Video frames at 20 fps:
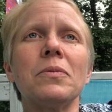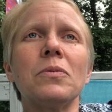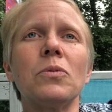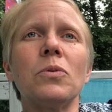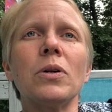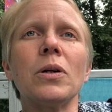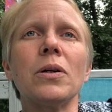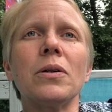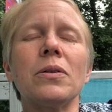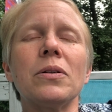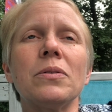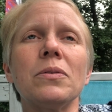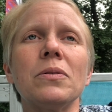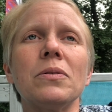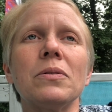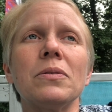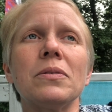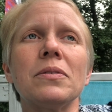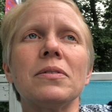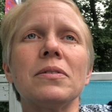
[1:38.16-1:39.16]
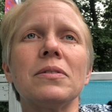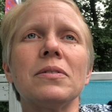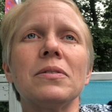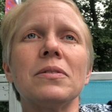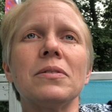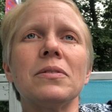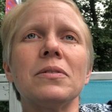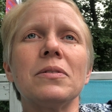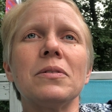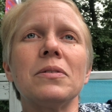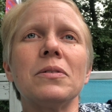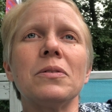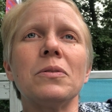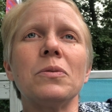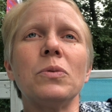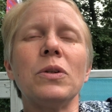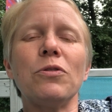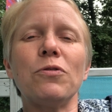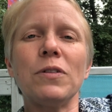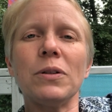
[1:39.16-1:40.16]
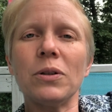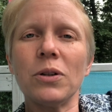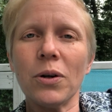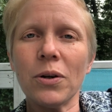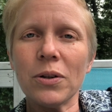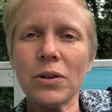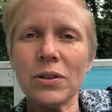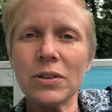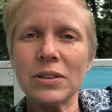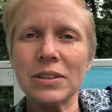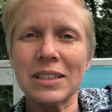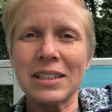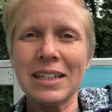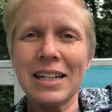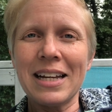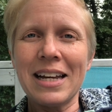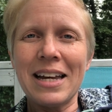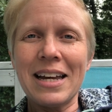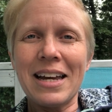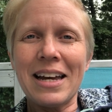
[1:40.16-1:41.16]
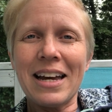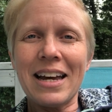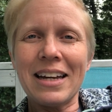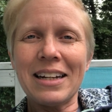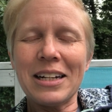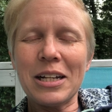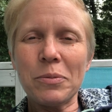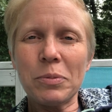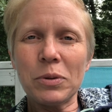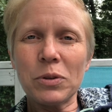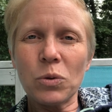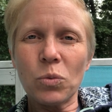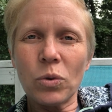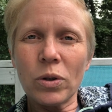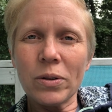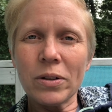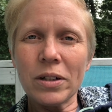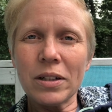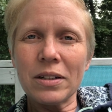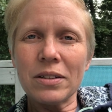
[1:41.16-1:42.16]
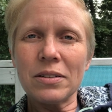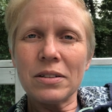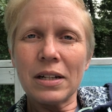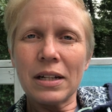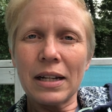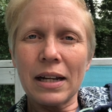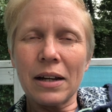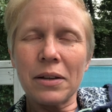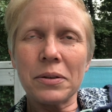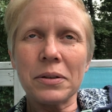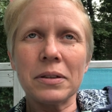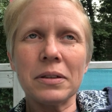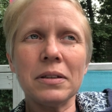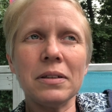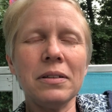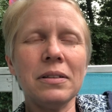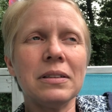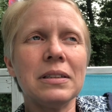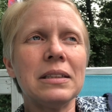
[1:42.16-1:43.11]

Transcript: where we feel heard and able to work together.